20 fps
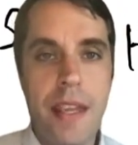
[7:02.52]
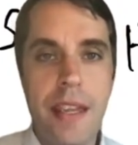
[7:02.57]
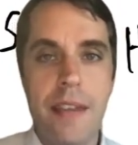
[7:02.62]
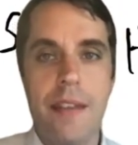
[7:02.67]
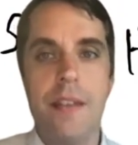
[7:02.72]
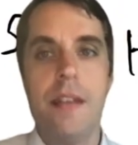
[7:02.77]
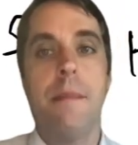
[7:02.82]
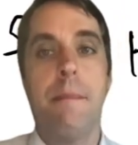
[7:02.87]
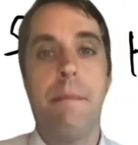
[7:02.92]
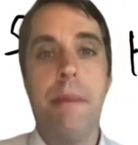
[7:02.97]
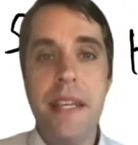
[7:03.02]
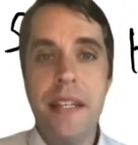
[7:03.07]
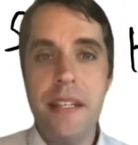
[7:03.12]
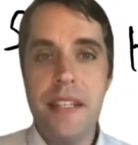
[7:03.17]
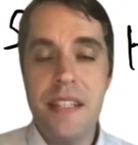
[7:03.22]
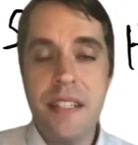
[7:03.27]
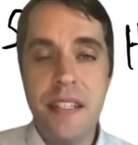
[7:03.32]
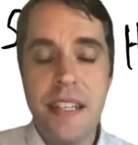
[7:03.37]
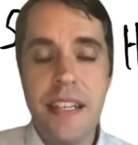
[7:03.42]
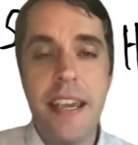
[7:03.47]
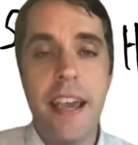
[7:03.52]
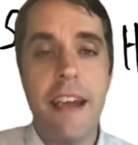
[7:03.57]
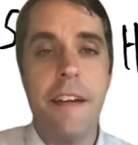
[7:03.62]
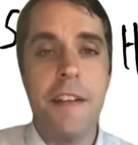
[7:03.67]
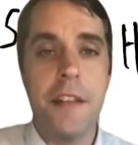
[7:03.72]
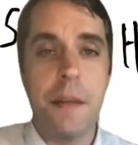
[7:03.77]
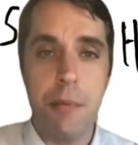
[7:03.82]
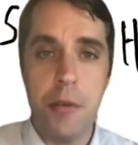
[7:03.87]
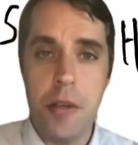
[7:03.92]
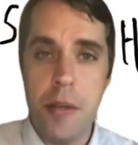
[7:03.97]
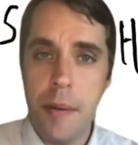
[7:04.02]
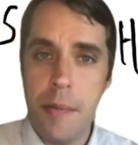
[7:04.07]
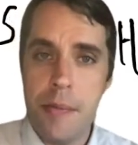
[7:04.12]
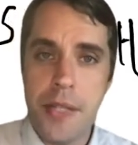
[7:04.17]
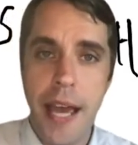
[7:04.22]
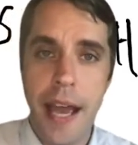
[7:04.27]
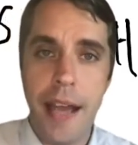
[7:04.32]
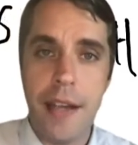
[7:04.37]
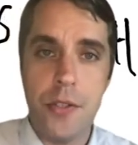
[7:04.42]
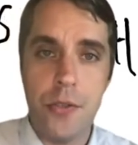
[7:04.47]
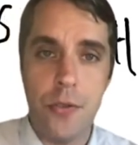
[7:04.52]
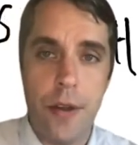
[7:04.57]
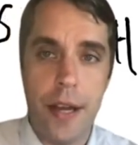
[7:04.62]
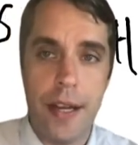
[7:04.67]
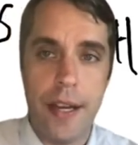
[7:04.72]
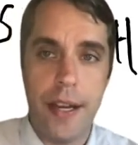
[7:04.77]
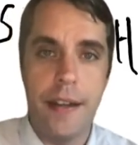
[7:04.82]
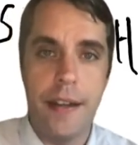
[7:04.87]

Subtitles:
The PTC carrot, the premium tax credit